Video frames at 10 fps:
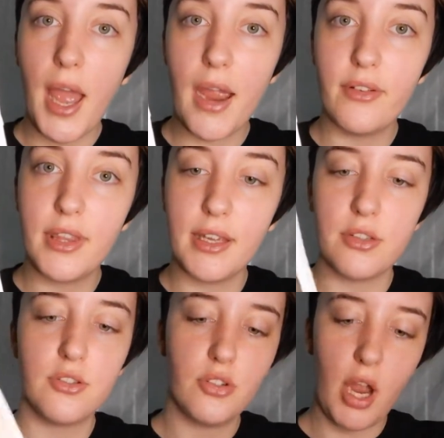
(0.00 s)
everything
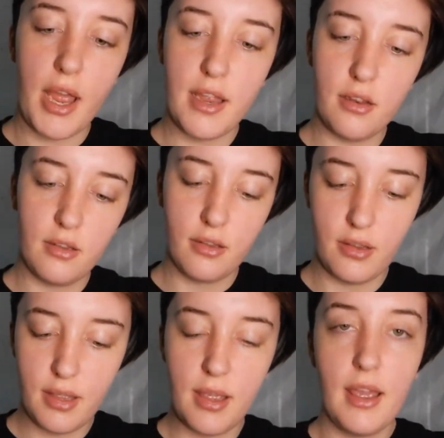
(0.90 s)
is dried,
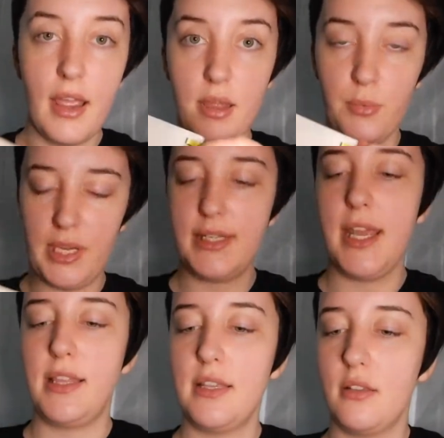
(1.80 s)
and we can
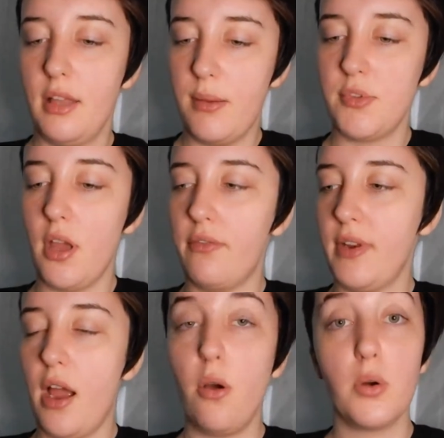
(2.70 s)
take these clamps off
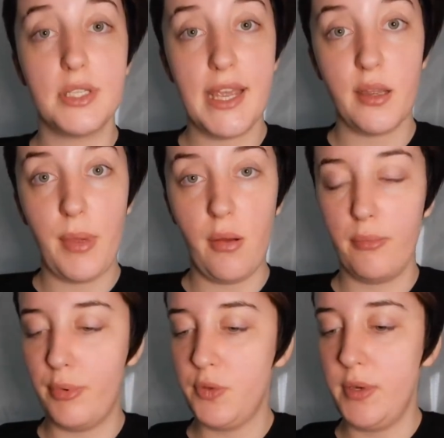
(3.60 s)
now or take them
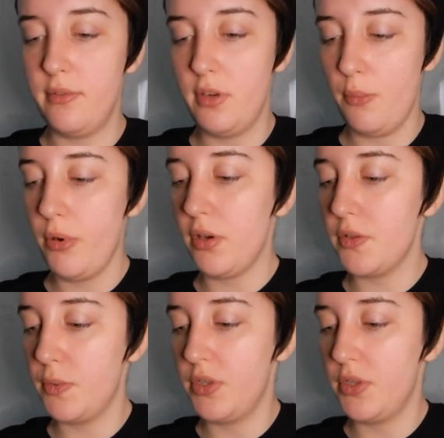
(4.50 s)
out between your books,